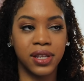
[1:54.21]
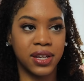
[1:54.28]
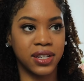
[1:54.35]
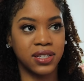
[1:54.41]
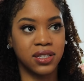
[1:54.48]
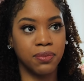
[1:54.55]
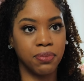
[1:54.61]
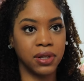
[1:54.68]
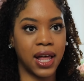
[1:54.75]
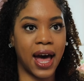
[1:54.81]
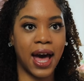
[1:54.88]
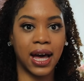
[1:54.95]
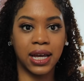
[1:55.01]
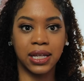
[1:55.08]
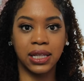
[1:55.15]
this
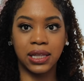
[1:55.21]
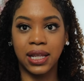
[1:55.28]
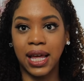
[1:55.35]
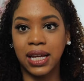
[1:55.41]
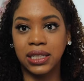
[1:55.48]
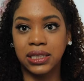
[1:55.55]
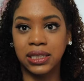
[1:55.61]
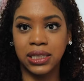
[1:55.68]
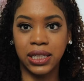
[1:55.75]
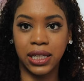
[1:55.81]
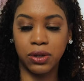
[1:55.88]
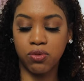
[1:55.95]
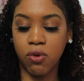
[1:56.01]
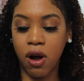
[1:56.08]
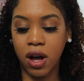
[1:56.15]
black
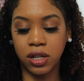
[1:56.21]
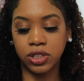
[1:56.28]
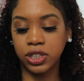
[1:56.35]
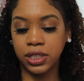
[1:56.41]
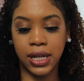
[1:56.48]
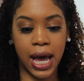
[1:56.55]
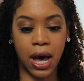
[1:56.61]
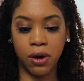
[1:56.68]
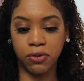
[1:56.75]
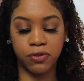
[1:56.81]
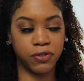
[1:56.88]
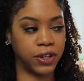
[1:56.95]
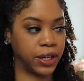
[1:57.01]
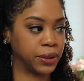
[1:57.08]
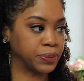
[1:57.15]
lacy raunchy
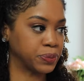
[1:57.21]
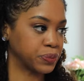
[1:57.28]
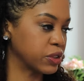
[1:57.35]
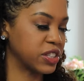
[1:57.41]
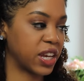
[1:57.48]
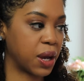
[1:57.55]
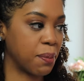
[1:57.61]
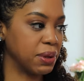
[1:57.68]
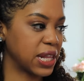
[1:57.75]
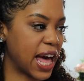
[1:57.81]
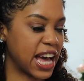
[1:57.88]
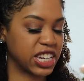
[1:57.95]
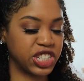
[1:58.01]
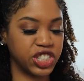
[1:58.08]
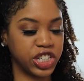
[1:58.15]
outfit. It's like a
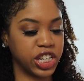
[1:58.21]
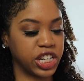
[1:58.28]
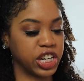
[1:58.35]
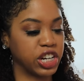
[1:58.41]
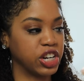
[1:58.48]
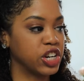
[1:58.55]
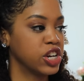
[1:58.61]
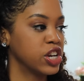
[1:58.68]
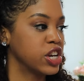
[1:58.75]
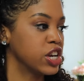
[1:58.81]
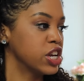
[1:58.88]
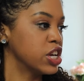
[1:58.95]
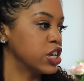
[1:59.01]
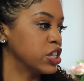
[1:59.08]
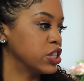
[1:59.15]
black sheer
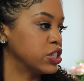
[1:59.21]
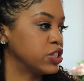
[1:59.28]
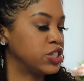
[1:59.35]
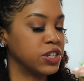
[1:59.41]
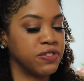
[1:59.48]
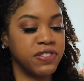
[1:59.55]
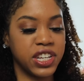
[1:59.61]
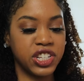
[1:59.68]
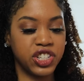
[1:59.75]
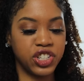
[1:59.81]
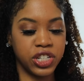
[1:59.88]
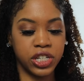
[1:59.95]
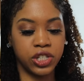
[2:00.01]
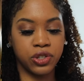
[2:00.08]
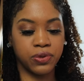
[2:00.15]

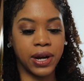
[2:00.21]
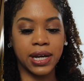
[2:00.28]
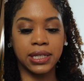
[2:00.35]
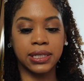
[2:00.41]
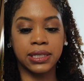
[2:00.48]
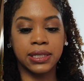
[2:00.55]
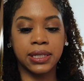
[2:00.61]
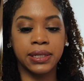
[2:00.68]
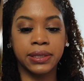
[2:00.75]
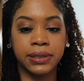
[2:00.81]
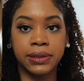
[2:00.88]
Givenchy dress